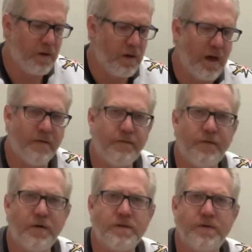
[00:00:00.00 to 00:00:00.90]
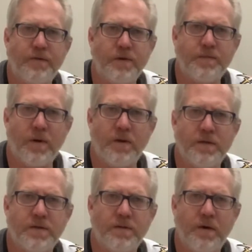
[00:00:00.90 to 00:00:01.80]
at first, the first part
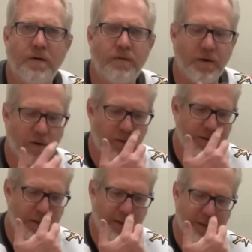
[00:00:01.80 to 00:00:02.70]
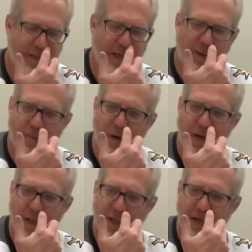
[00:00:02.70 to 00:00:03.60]
of the nose, and then the second
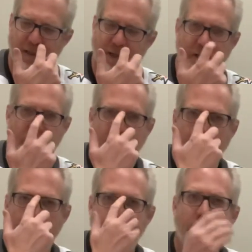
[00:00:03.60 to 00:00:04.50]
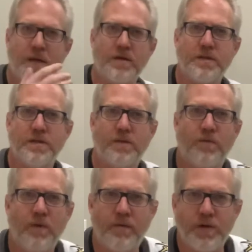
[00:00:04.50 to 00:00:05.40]
part it kind of settles into
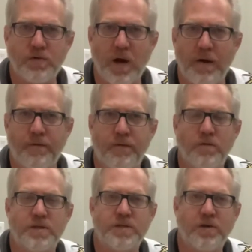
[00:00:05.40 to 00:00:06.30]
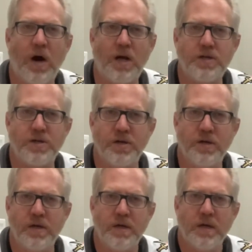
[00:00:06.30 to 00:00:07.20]
more of a dry fruit Scotch
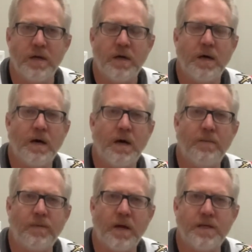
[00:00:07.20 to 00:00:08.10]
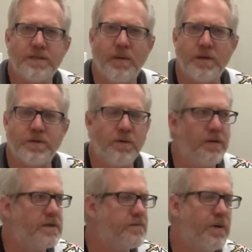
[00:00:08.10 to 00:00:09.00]
kind of smell to it.
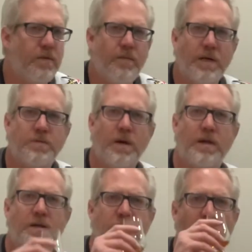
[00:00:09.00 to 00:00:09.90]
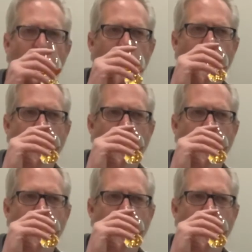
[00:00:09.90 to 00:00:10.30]
That's probably the best way I can describe it.